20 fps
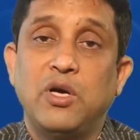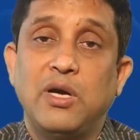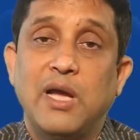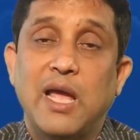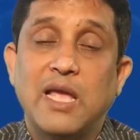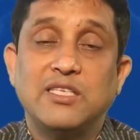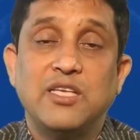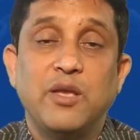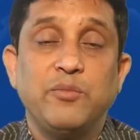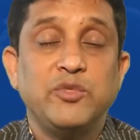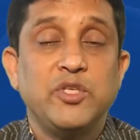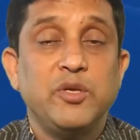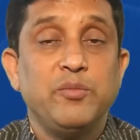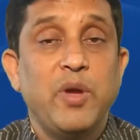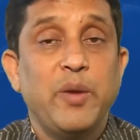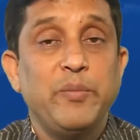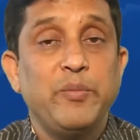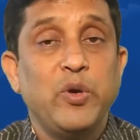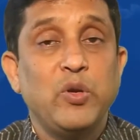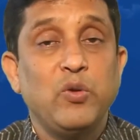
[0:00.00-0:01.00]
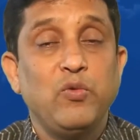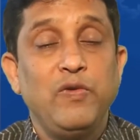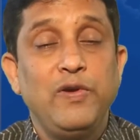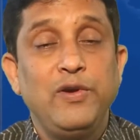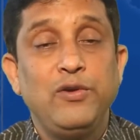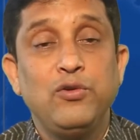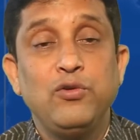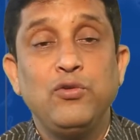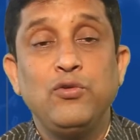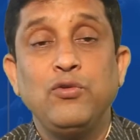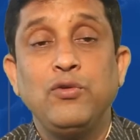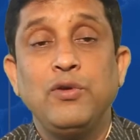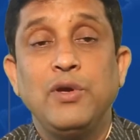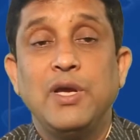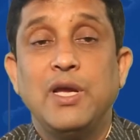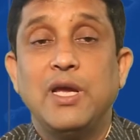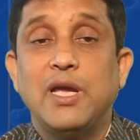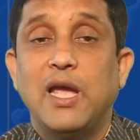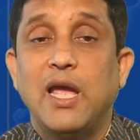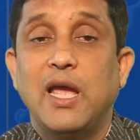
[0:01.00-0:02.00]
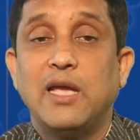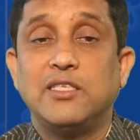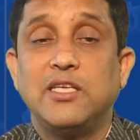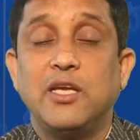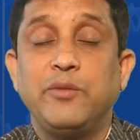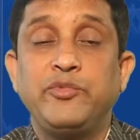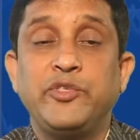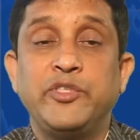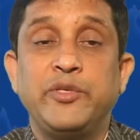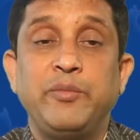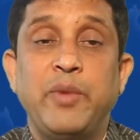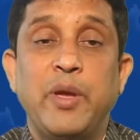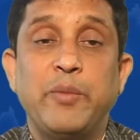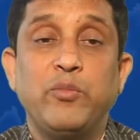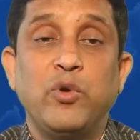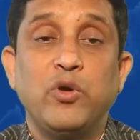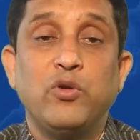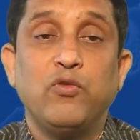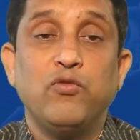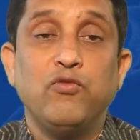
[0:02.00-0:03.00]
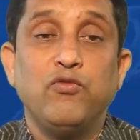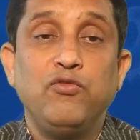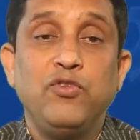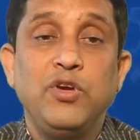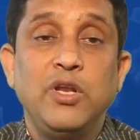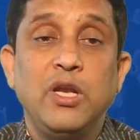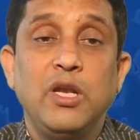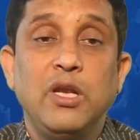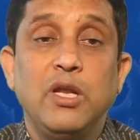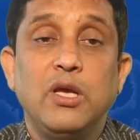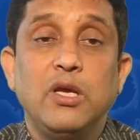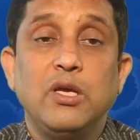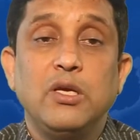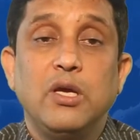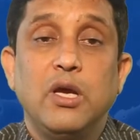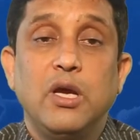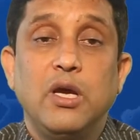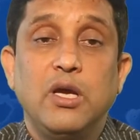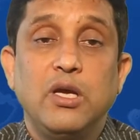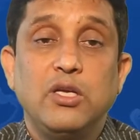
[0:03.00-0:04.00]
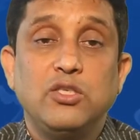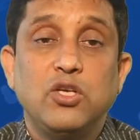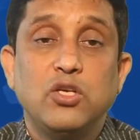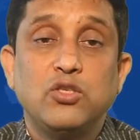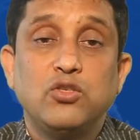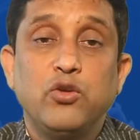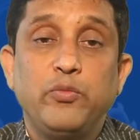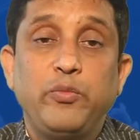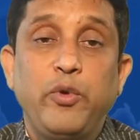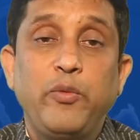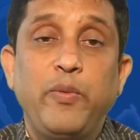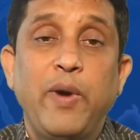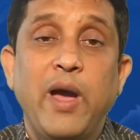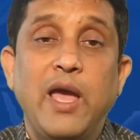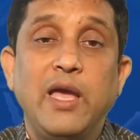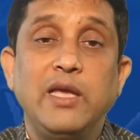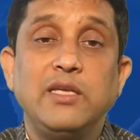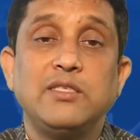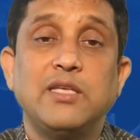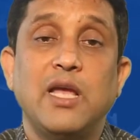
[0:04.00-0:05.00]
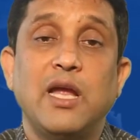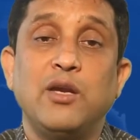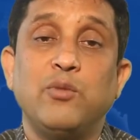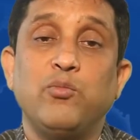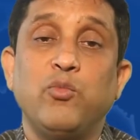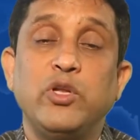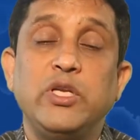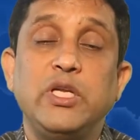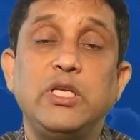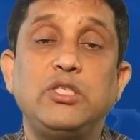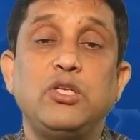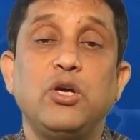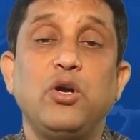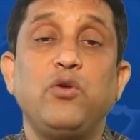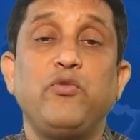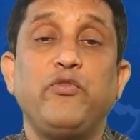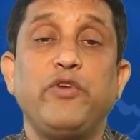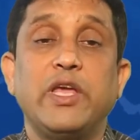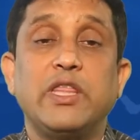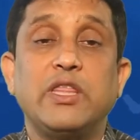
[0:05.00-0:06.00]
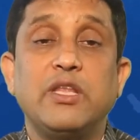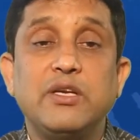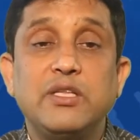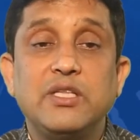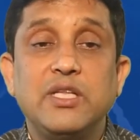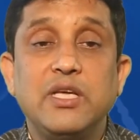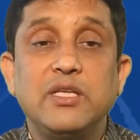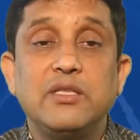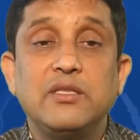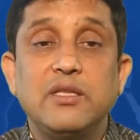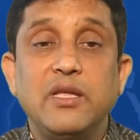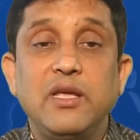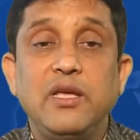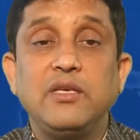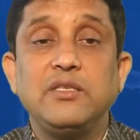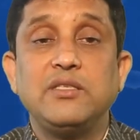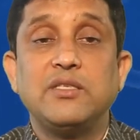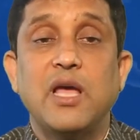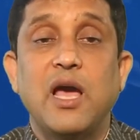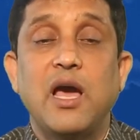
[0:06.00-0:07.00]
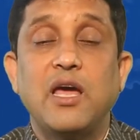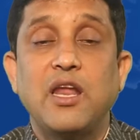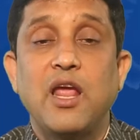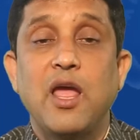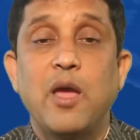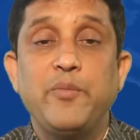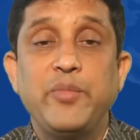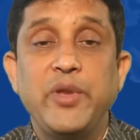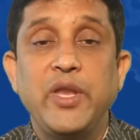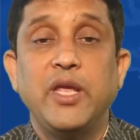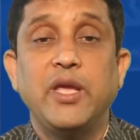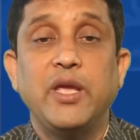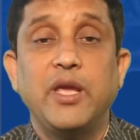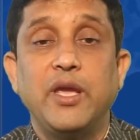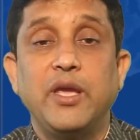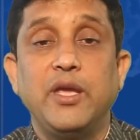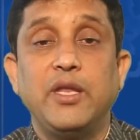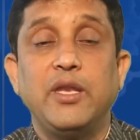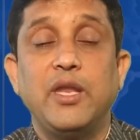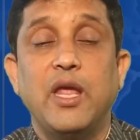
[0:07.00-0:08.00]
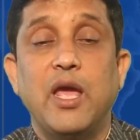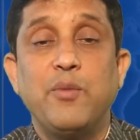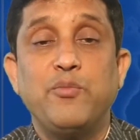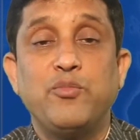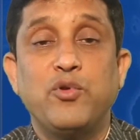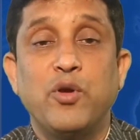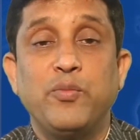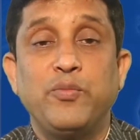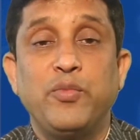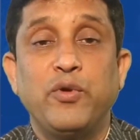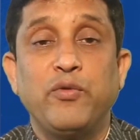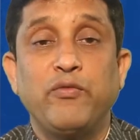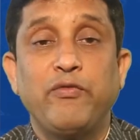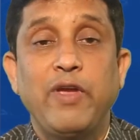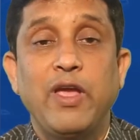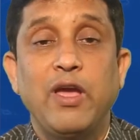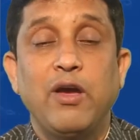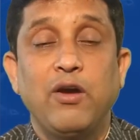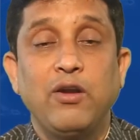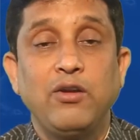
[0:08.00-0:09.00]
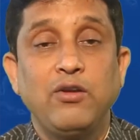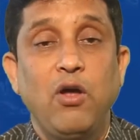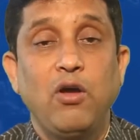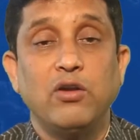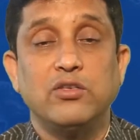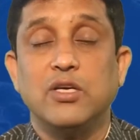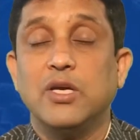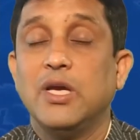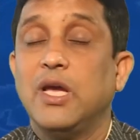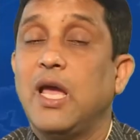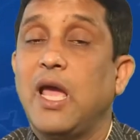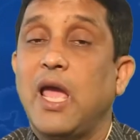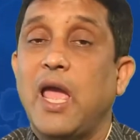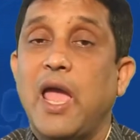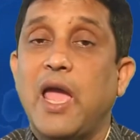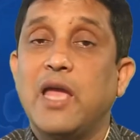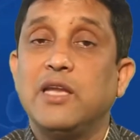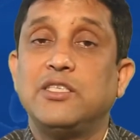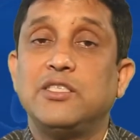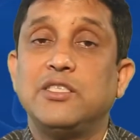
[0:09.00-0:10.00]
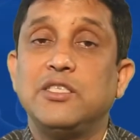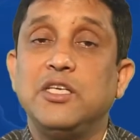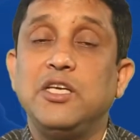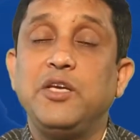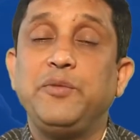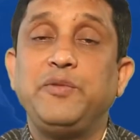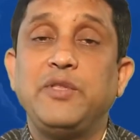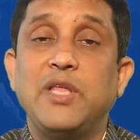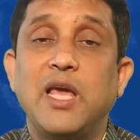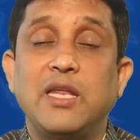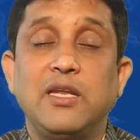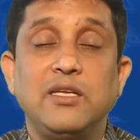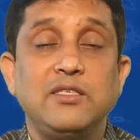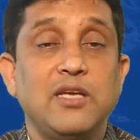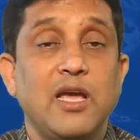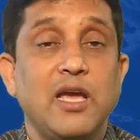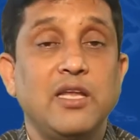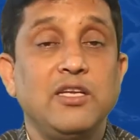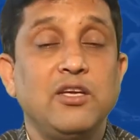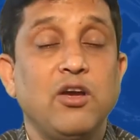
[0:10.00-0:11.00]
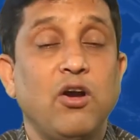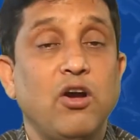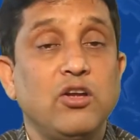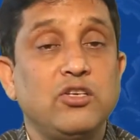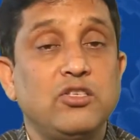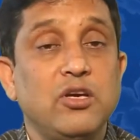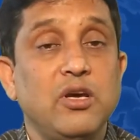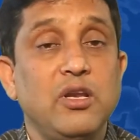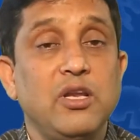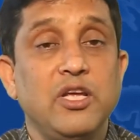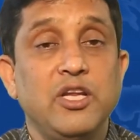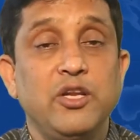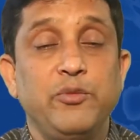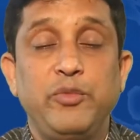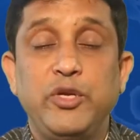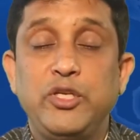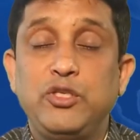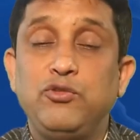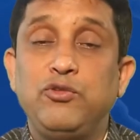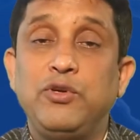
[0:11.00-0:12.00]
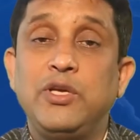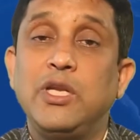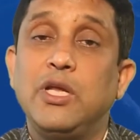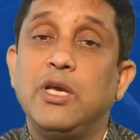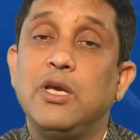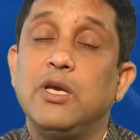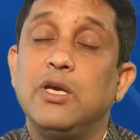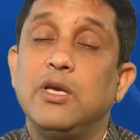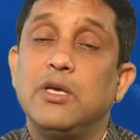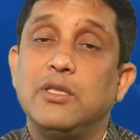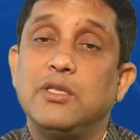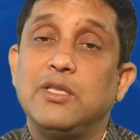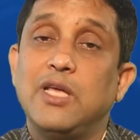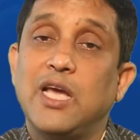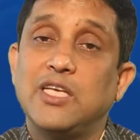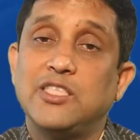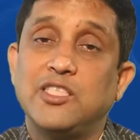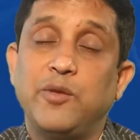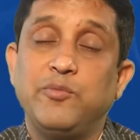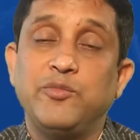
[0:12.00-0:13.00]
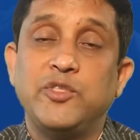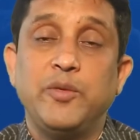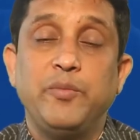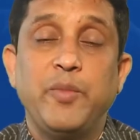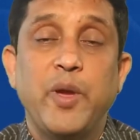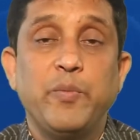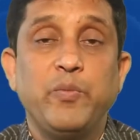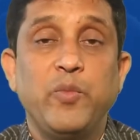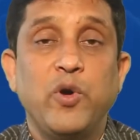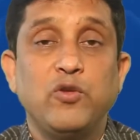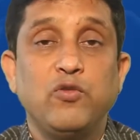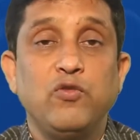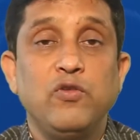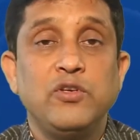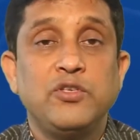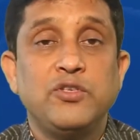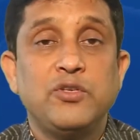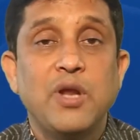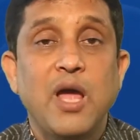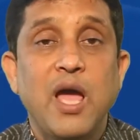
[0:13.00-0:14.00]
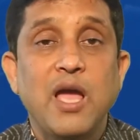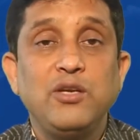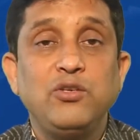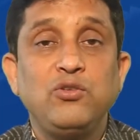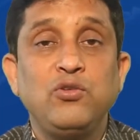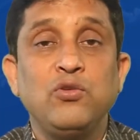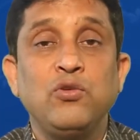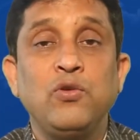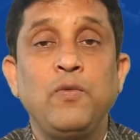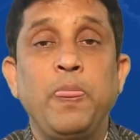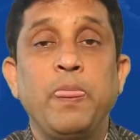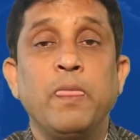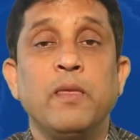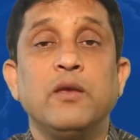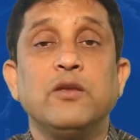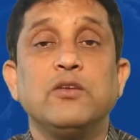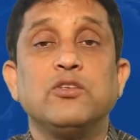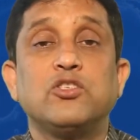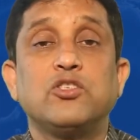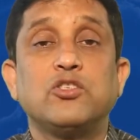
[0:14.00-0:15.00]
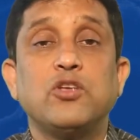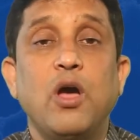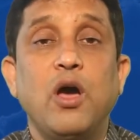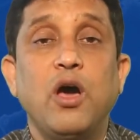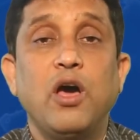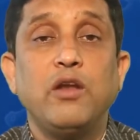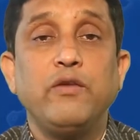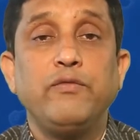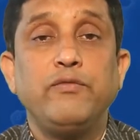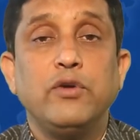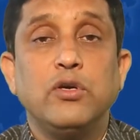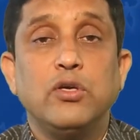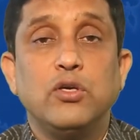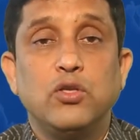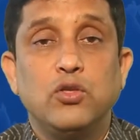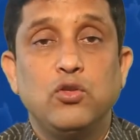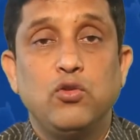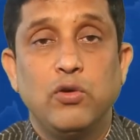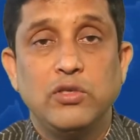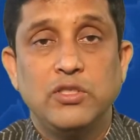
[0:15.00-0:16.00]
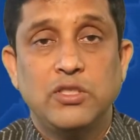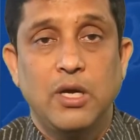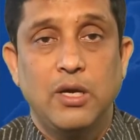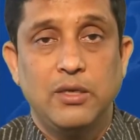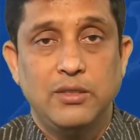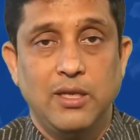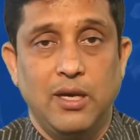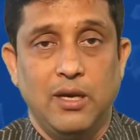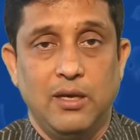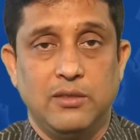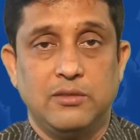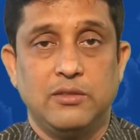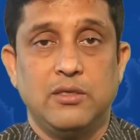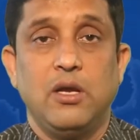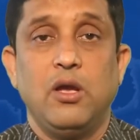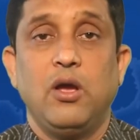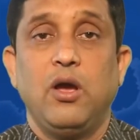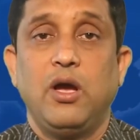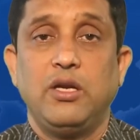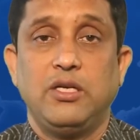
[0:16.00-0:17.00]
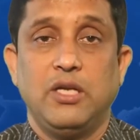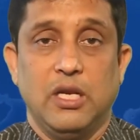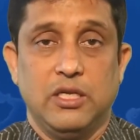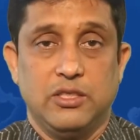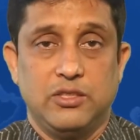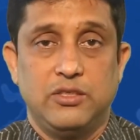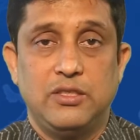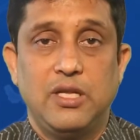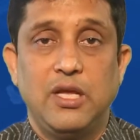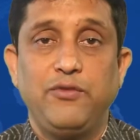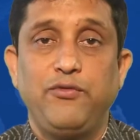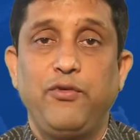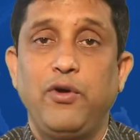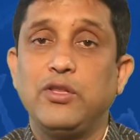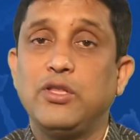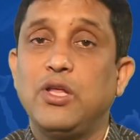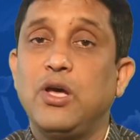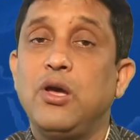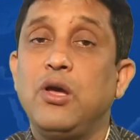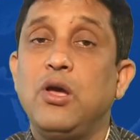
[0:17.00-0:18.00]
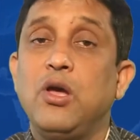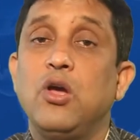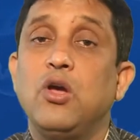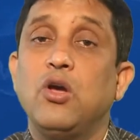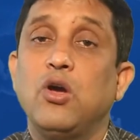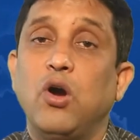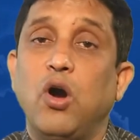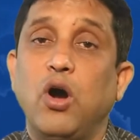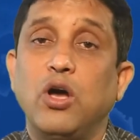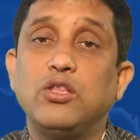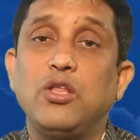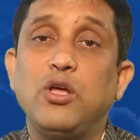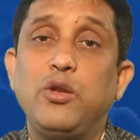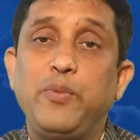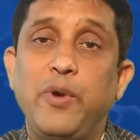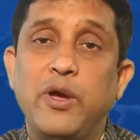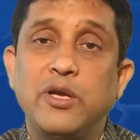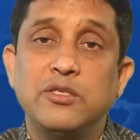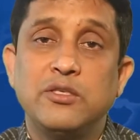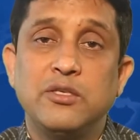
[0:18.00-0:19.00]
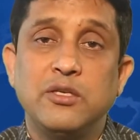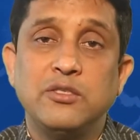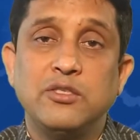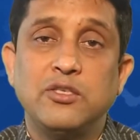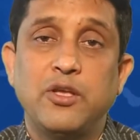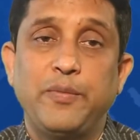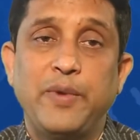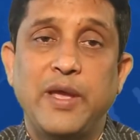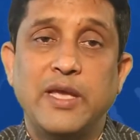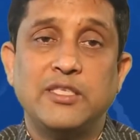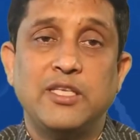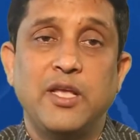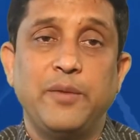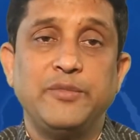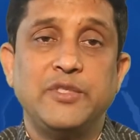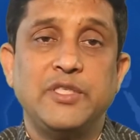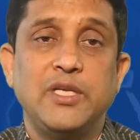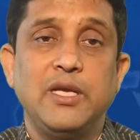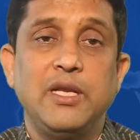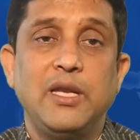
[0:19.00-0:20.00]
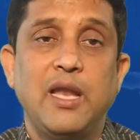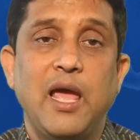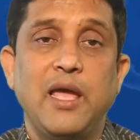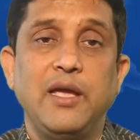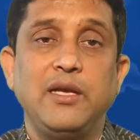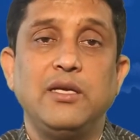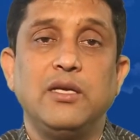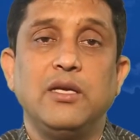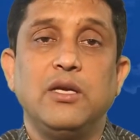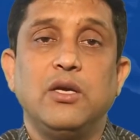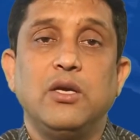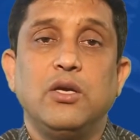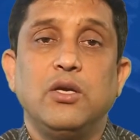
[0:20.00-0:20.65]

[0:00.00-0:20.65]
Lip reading: SMC member will do, SMC member will just supervise and monitor whether the things are happening in a proper way or not, and if there is any hurdle in between, the SMC member will try to solve those hurdles. Then for the other functions of SMC, like